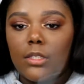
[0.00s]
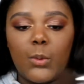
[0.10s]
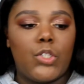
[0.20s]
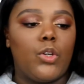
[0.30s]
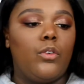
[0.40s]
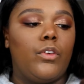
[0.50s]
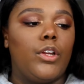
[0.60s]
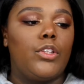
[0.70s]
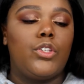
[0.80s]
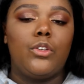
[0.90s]
switch
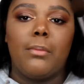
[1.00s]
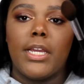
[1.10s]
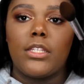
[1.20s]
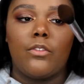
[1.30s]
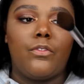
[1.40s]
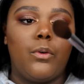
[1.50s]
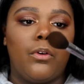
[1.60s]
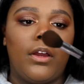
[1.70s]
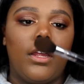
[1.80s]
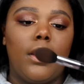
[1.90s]
over to my
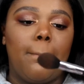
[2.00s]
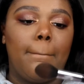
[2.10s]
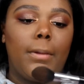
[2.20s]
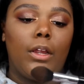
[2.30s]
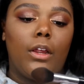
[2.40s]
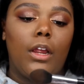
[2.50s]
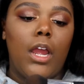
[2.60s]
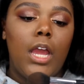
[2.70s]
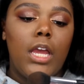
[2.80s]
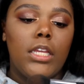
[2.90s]
Sephora number
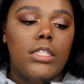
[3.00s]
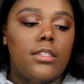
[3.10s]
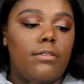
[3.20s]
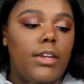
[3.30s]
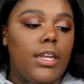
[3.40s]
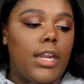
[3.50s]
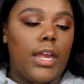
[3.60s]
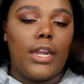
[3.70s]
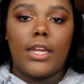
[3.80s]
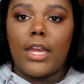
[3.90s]

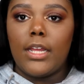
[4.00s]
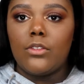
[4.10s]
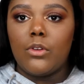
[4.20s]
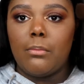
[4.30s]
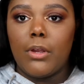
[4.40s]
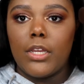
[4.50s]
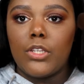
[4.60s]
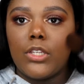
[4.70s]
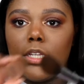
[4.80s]
79 contour brush.